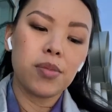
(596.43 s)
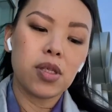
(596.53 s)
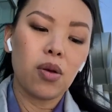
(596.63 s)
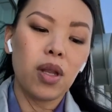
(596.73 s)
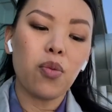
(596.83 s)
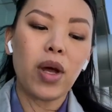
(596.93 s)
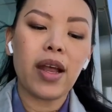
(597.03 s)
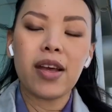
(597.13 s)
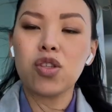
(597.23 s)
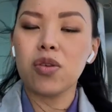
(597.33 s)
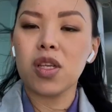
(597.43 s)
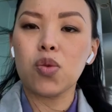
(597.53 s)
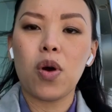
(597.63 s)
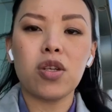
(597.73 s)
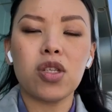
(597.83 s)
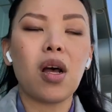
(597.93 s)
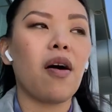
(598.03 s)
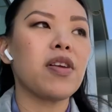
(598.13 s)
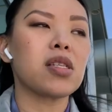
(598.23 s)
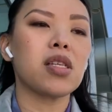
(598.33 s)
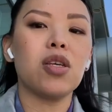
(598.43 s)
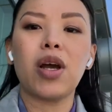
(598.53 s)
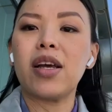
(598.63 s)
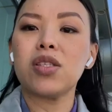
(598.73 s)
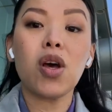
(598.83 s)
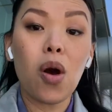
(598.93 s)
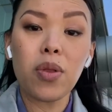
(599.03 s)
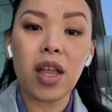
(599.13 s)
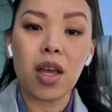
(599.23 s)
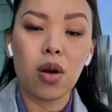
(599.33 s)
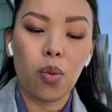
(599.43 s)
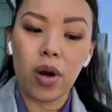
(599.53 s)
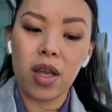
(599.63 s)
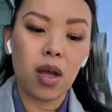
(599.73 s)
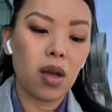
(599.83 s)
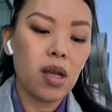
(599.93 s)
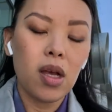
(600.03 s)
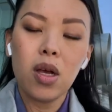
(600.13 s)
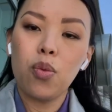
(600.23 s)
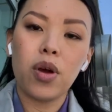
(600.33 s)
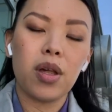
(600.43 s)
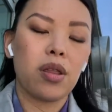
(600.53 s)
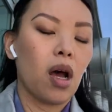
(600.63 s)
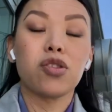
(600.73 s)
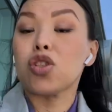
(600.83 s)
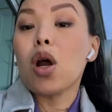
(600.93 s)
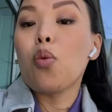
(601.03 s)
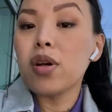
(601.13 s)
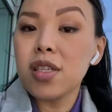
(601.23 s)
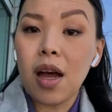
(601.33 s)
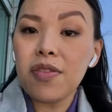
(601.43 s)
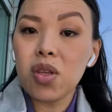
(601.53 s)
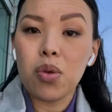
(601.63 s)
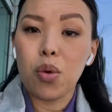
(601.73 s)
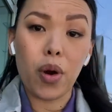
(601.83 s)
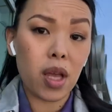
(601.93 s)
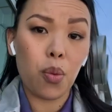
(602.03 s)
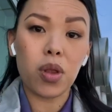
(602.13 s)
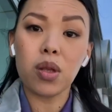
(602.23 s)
So Lynn would answer this one. She obviously, you guys know that they are working with on Star Wars stuff. So they're working with